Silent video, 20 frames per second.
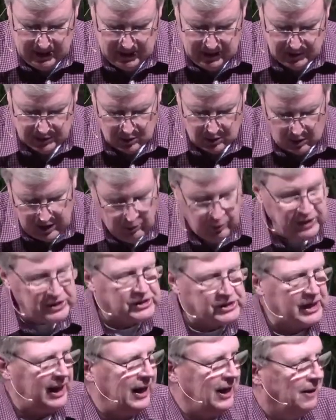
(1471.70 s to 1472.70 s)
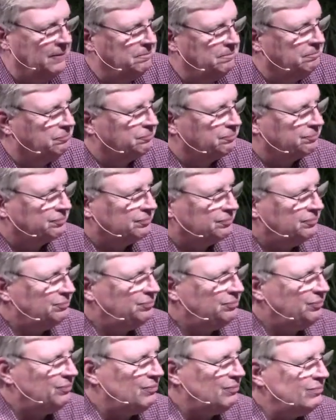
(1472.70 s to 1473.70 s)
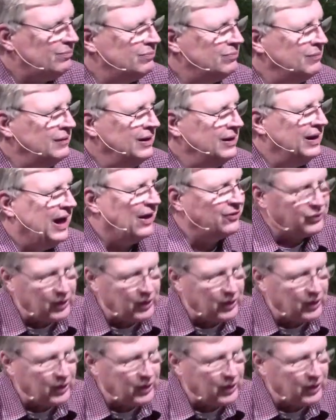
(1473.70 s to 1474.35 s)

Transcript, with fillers: So here we stand at the